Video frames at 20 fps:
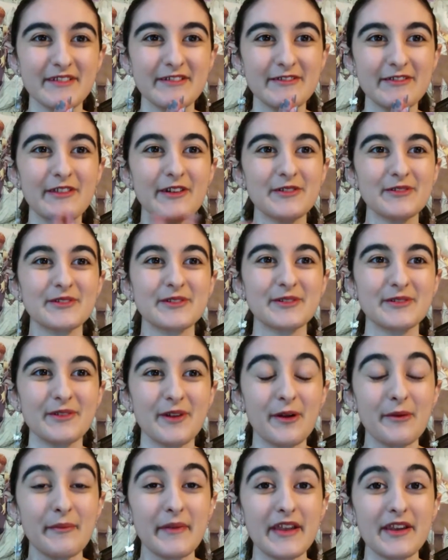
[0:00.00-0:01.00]
Those who
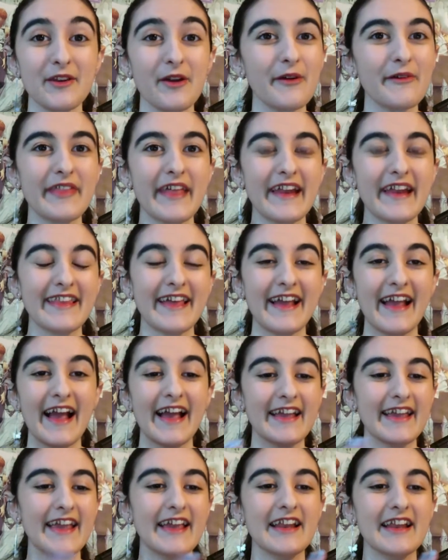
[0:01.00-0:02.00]
know me know that, like,
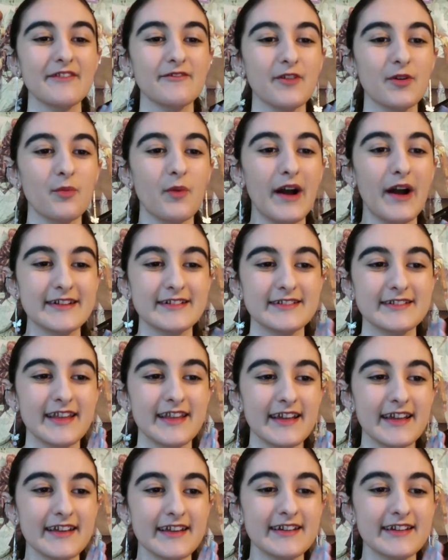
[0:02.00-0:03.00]
I can't even watch,
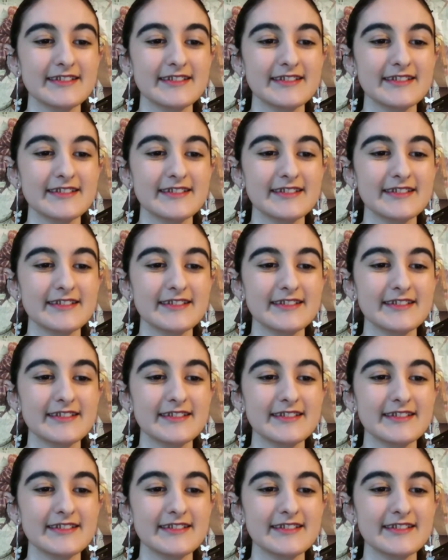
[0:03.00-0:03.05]
like,